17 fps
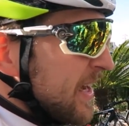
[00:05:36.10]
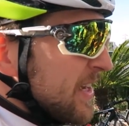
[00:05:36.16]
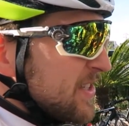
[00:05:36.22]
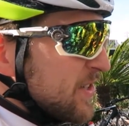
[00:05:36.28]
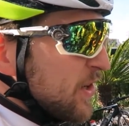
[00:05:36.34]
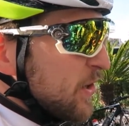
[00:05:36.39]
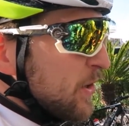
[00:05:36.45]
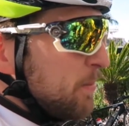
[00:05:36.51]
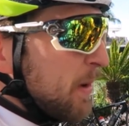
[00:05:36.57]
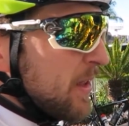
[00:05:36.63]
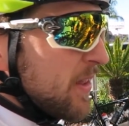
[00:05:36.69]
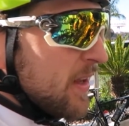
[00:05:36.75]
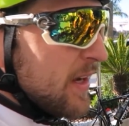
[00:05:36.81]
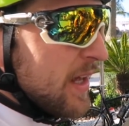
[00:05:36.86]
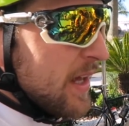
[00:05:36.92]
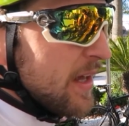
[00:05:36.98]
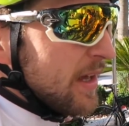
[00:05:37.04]
Yeah. So
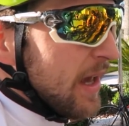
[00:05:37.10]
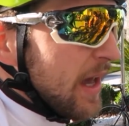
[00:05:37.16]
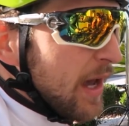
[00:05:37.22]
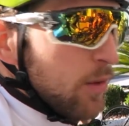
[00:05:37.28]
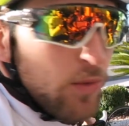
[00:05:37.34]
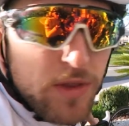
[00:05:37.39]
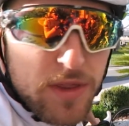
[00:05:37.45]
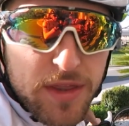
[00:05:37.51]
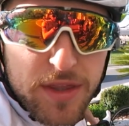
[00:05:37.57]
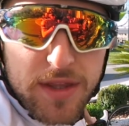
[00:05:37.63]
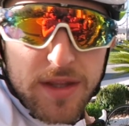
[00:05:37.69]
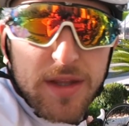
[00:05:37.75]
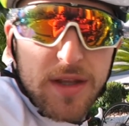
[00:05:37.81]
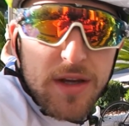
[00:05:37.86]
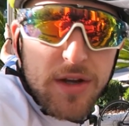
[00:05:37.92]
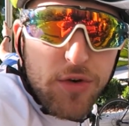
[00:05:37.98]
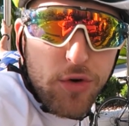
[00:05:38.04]
basically, out with
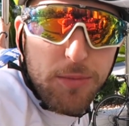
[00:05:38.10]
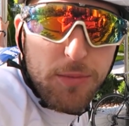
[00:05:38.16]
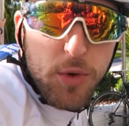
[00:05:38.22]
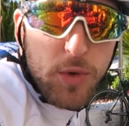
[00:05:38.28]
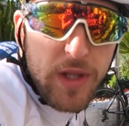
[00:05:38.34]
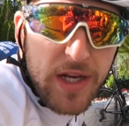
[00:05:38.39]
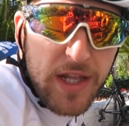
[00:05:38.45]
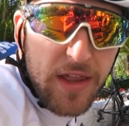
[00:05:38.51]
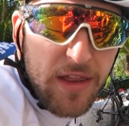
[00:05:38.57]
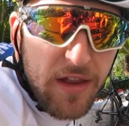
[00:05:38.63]
a group called Elite